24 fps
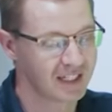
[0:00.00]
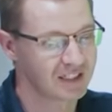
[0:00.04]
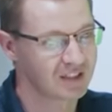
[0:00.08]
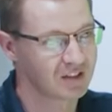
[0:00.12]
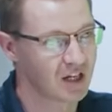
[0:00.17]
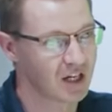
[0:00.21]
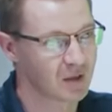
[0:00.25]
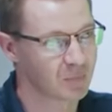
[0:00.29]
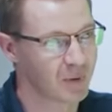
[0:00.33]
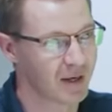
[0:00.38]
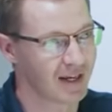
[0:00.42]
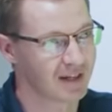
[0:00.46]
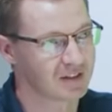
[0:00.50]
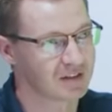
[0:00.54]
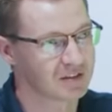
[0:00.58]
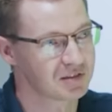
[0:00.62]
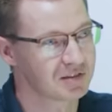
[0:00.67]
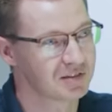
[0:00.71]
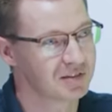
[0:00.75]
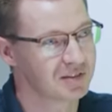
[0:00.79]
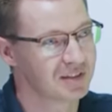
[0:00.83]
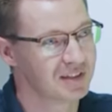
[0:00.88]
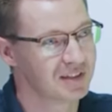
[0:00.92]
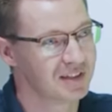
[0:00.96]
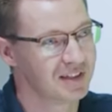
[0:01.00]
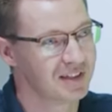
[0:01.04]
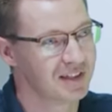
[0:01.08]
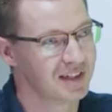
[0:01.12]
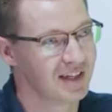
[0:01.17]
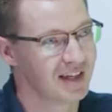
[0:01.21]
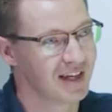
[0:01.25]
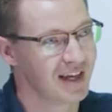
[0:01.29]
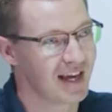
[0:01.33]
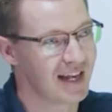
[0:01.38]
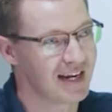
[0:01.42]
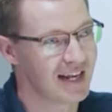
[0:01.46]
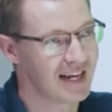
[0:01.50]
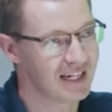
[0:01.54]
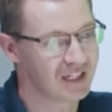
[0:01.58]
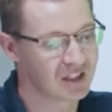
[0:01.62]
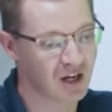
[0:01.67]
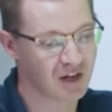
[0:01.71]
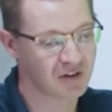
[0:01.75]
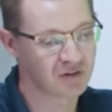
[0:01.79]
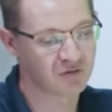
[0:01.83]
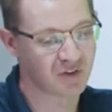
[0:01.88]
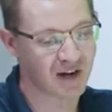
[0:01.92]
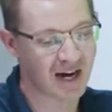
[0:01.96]
TikTok pants. And it had
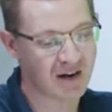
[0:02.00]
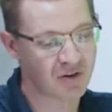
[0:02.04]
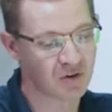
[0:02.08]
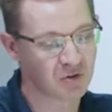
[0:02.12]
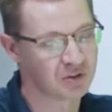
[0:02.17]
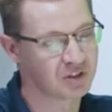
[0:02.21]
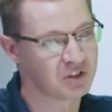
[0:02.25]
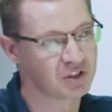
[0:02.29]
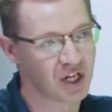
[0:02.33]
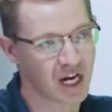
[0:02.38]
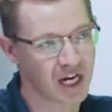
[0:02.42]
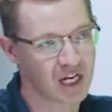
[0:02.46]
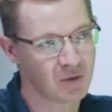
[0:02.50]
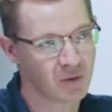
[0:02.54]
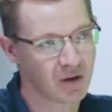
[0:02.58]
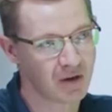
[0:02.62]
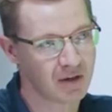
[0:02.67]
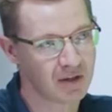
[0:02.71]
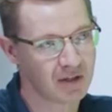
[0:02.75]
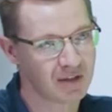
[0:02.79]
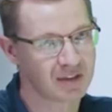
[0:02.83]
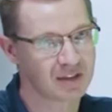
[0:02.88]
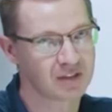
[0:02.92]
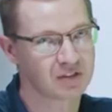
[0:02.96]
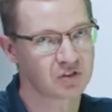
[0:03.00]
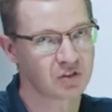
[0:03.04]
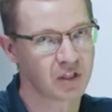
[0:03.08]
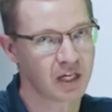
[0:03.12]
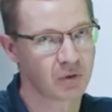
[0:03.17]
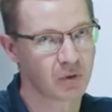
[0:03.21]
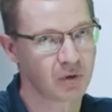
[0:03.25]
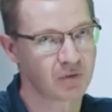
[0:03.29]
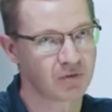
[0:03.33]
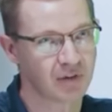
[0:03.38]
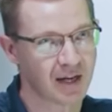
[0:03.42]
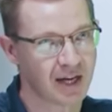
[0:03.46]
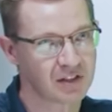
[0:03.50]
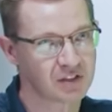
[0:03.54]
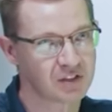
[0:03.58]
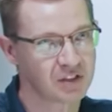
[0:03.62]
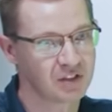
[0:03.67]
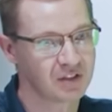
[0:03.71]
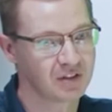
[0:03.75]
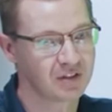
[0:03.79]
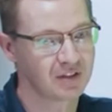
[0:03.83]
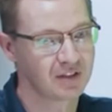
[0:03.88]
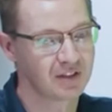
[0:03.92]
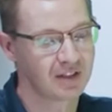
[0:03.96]
gone viral in January. I think it's January of last
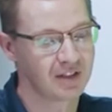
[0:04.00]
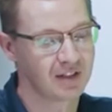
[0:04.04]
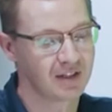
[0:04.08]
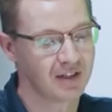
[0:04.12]
year.